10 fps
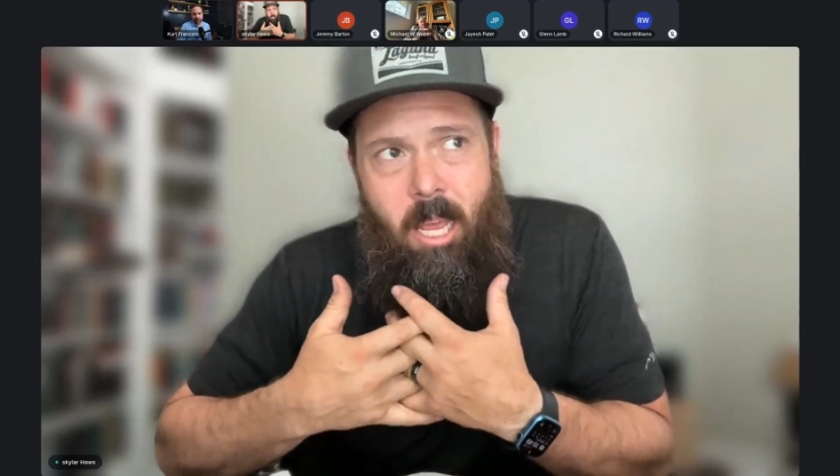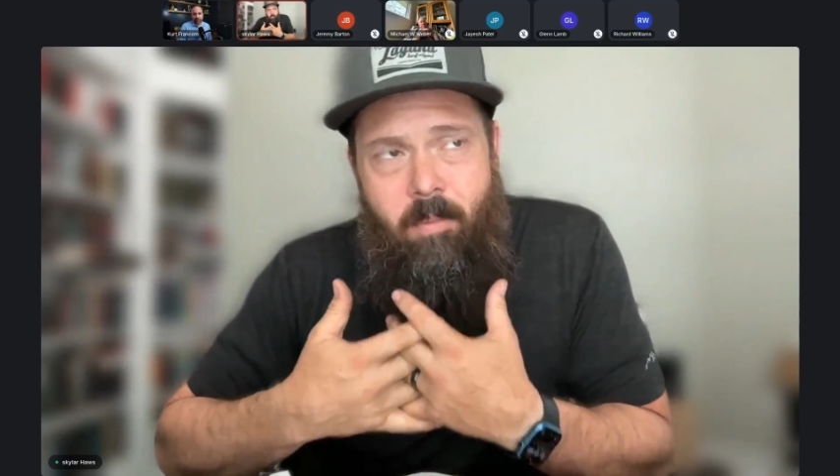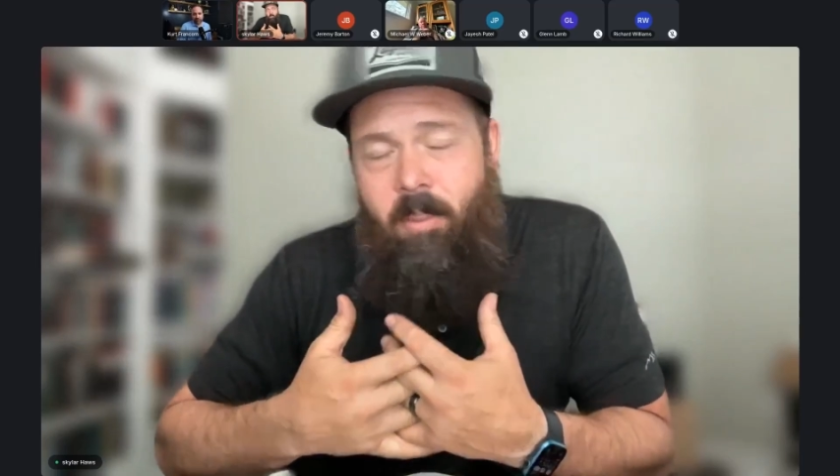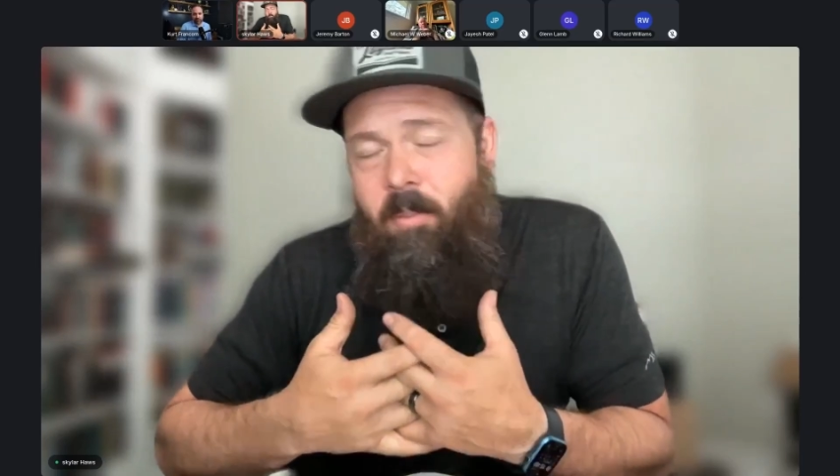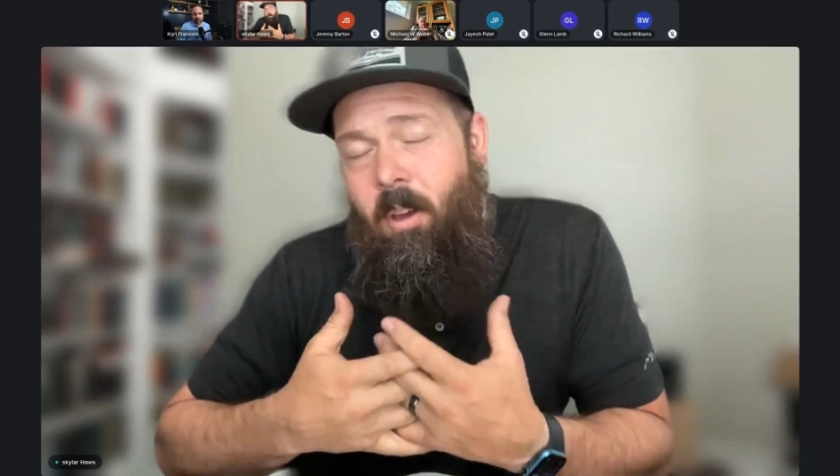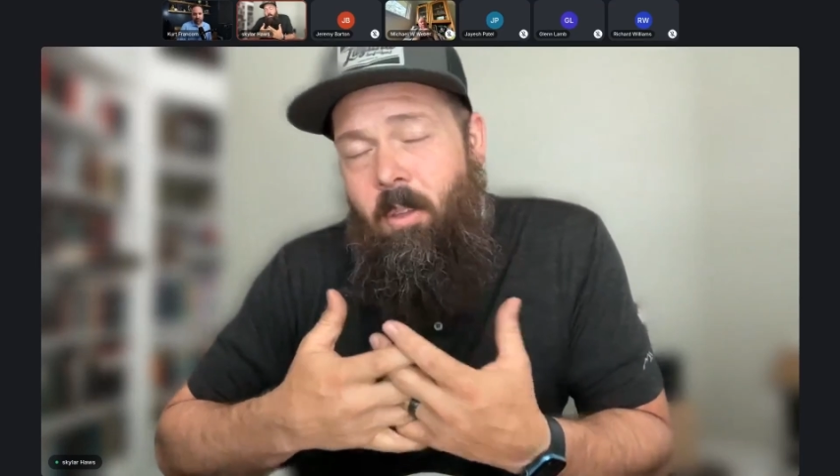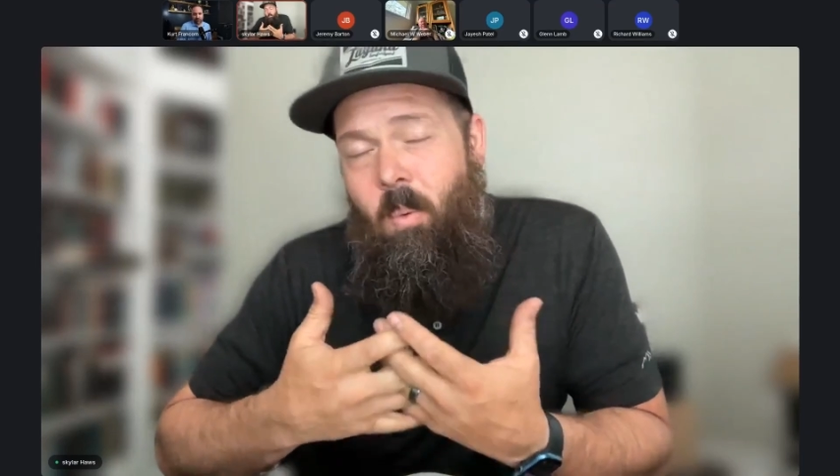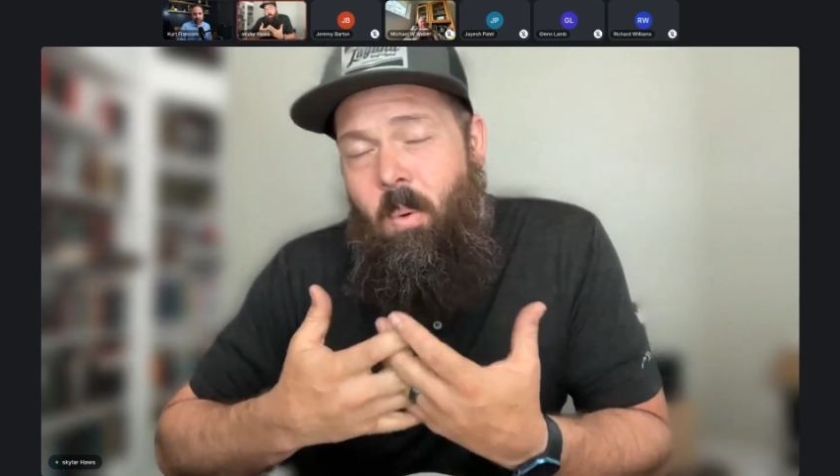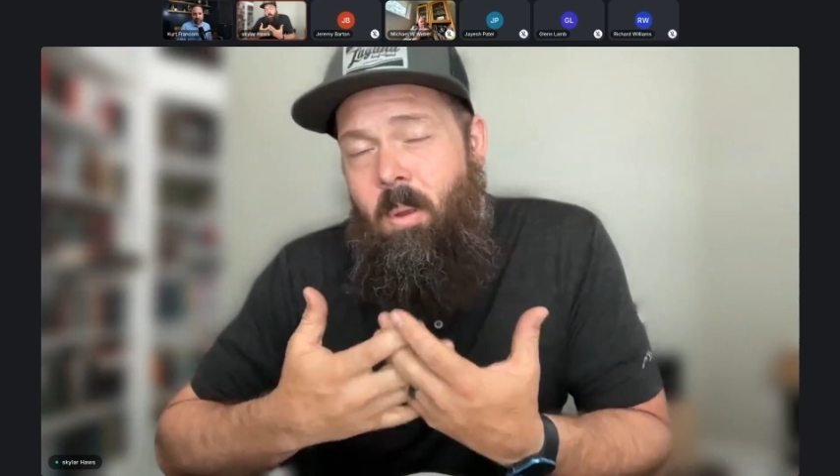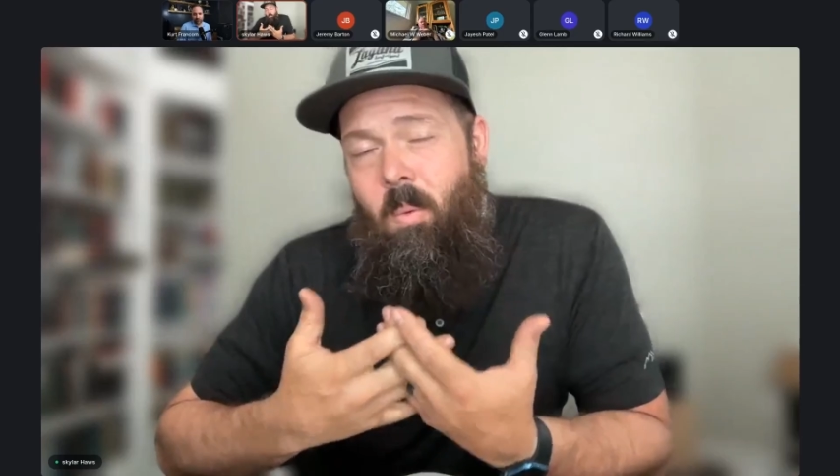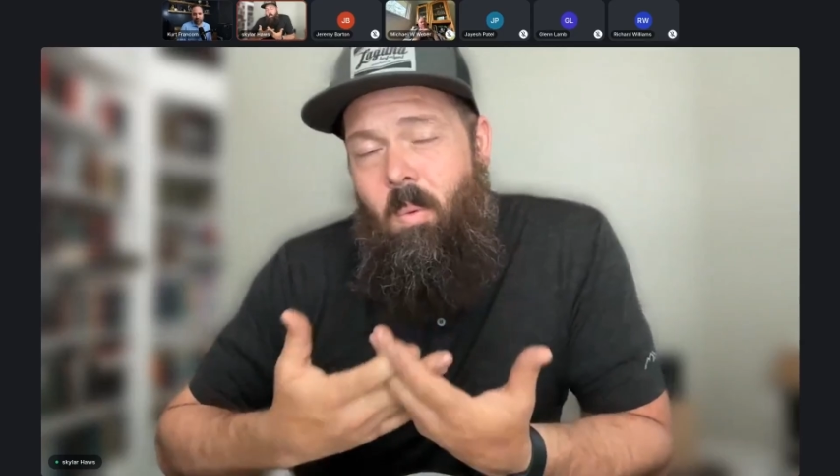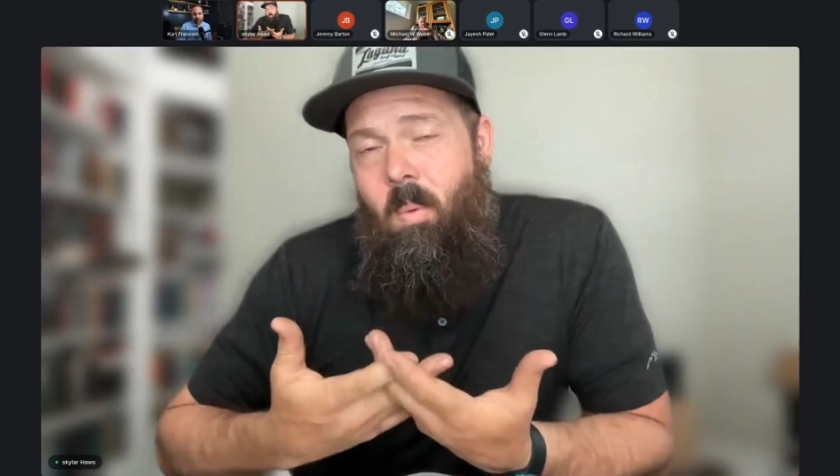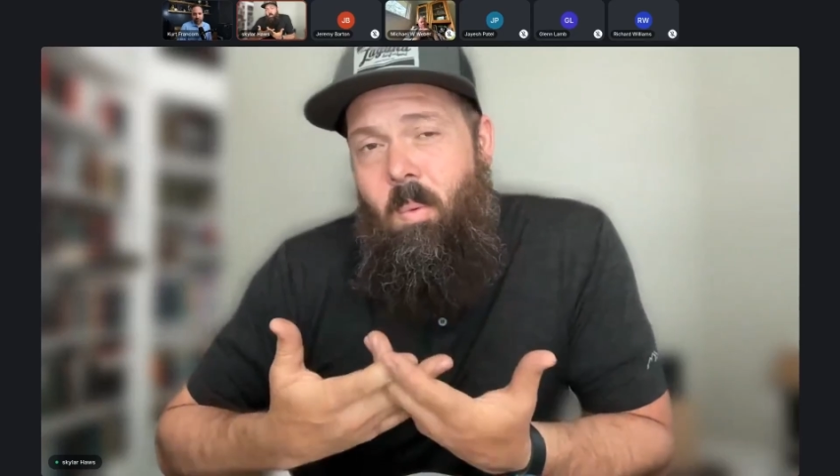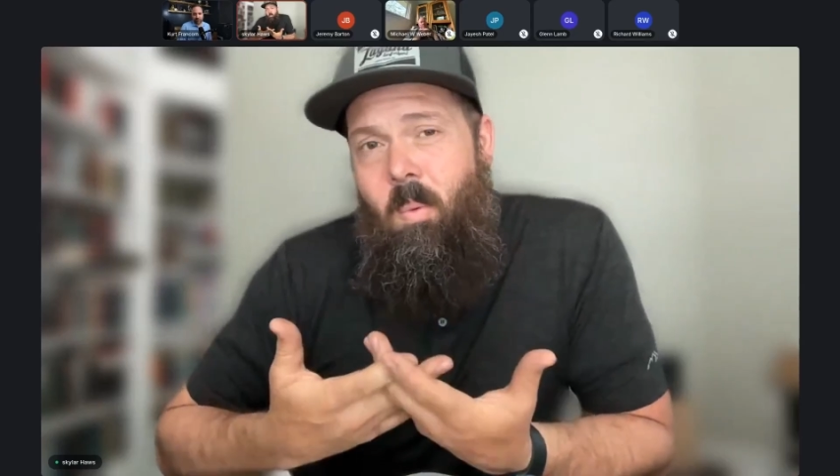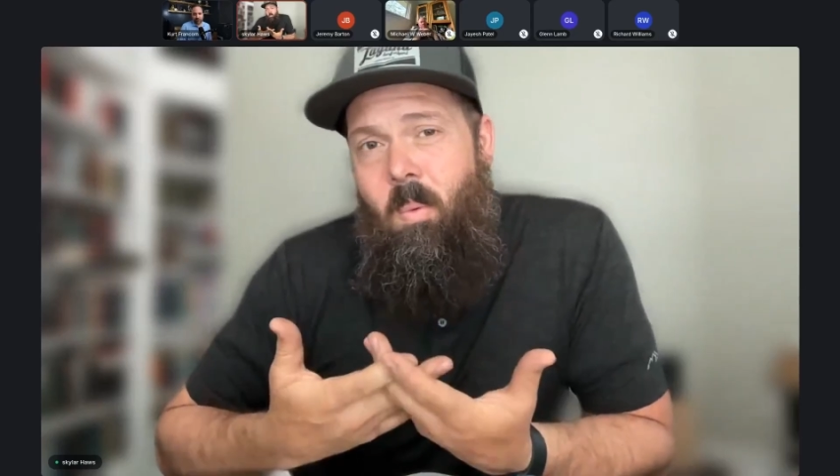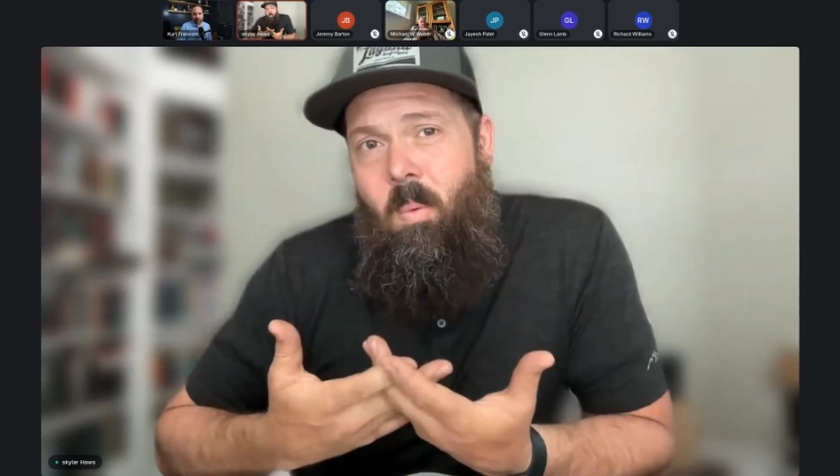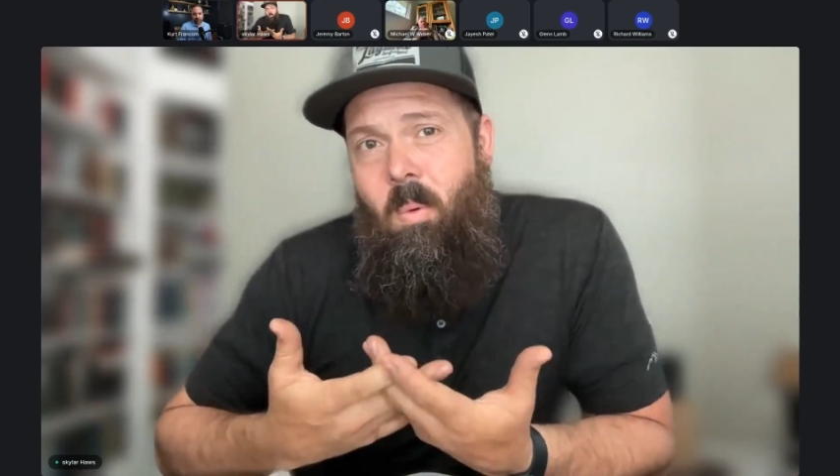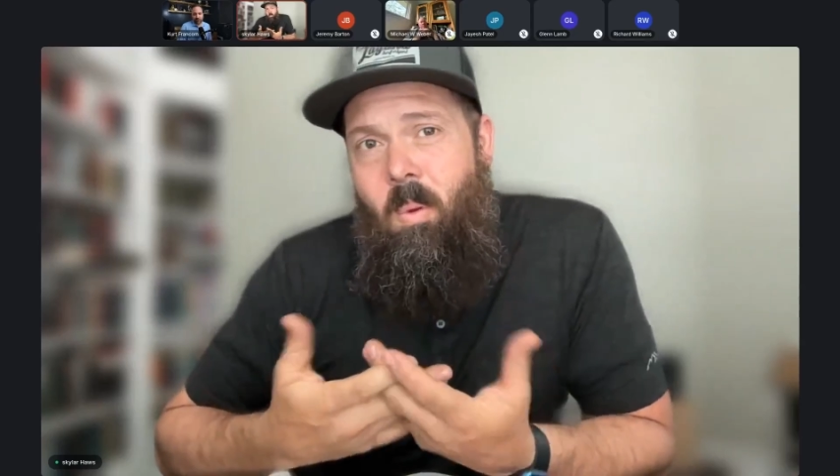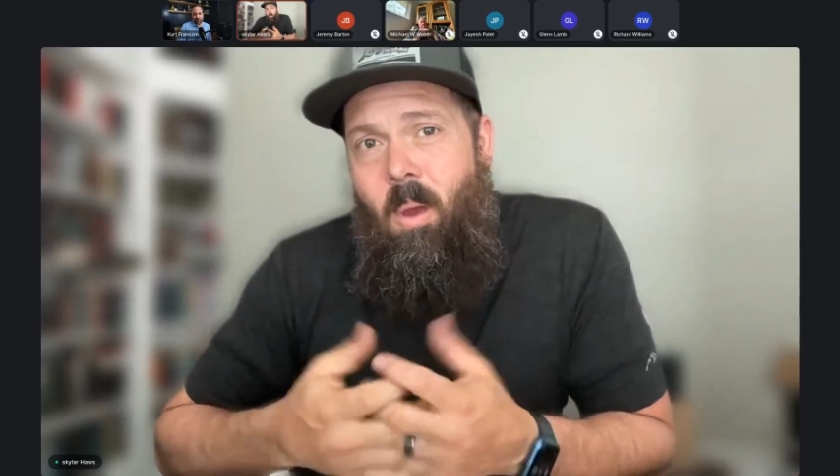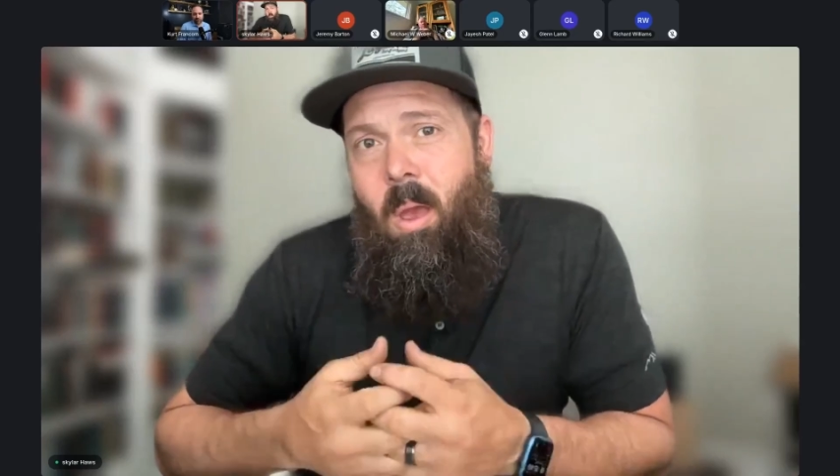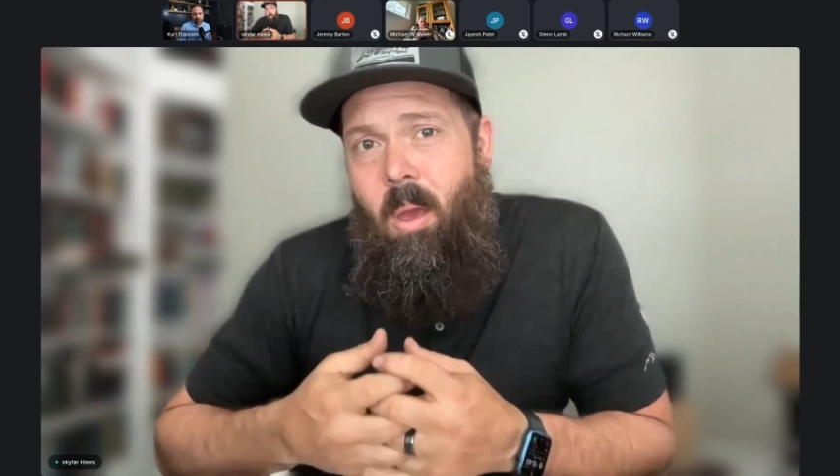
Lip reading: Heavenly Father, what, you know,